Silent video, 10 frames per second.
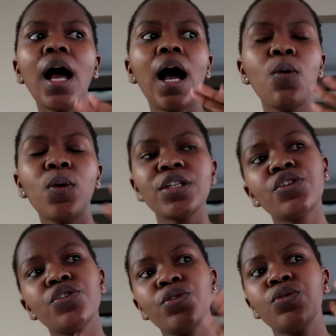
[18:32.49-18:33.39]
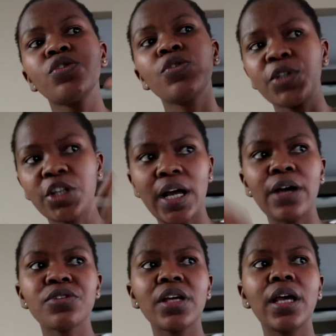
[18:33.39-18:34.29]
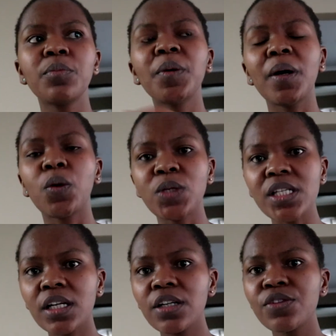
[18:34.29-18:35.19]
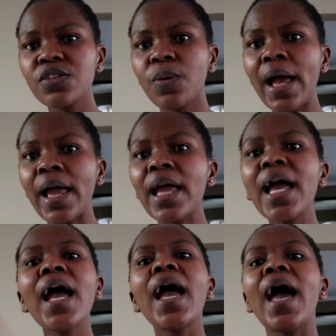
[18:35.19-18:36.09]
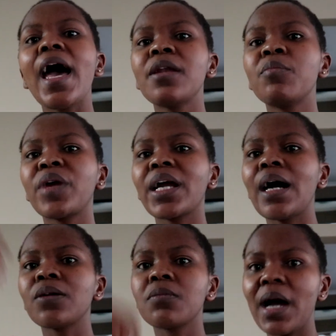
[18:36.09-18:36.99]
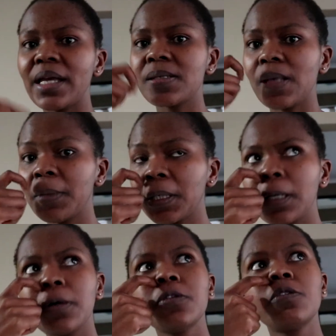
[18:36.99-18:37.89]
I want to switch it out and put my winter clothes away and bring out my summer clothes.